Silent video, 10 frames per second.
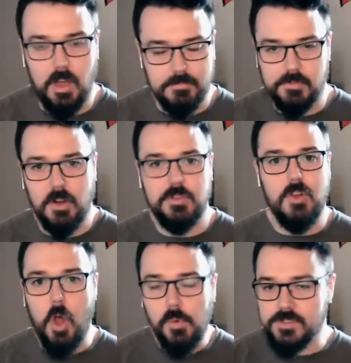You know,
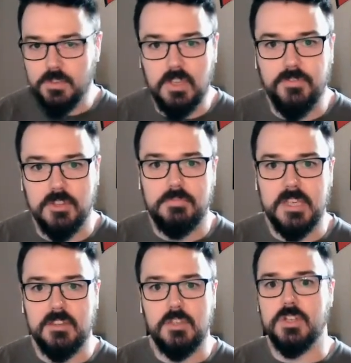you're always looking for the
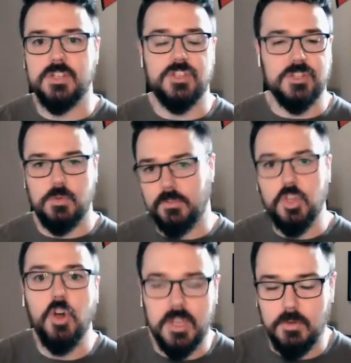big that you can just sort
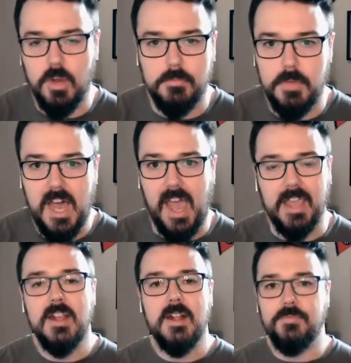of cook and run
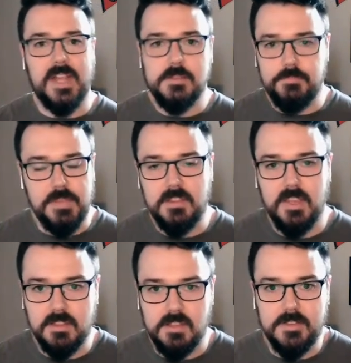by. That's
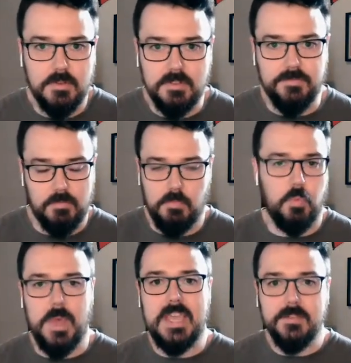been like the sort of
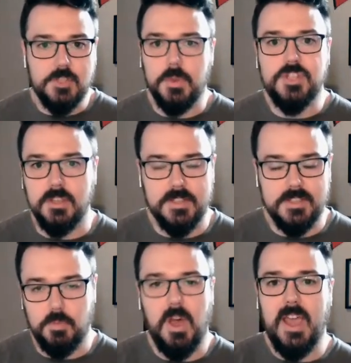way of switching.
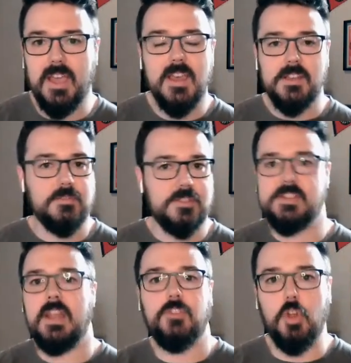That's why
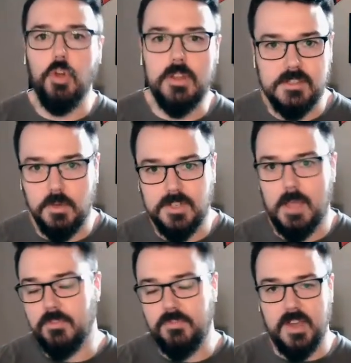Steph Curry is so
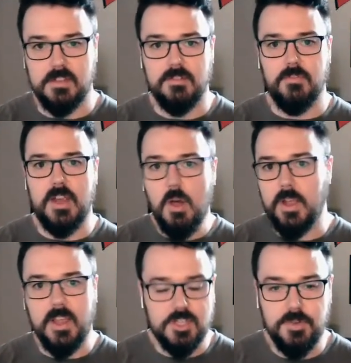damn effective, right?
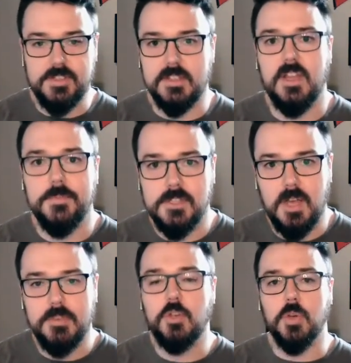Oh, I got Tristan
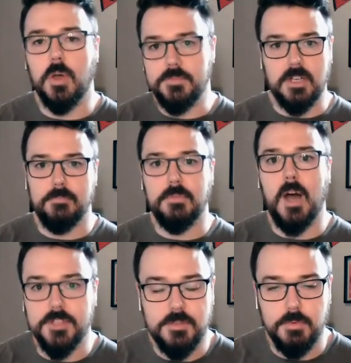Thompson on me. Cool. I'm just going to
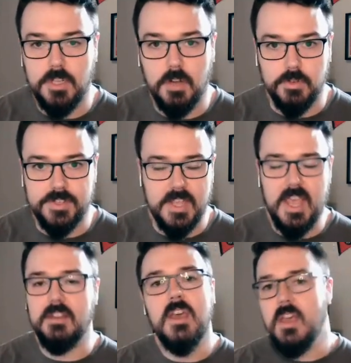bomb this three over his
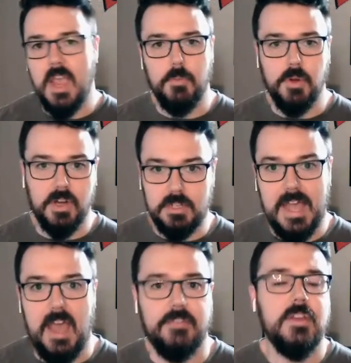head, and we're going
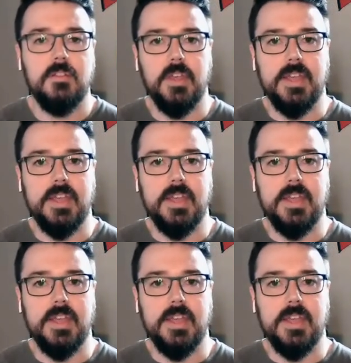to laugh.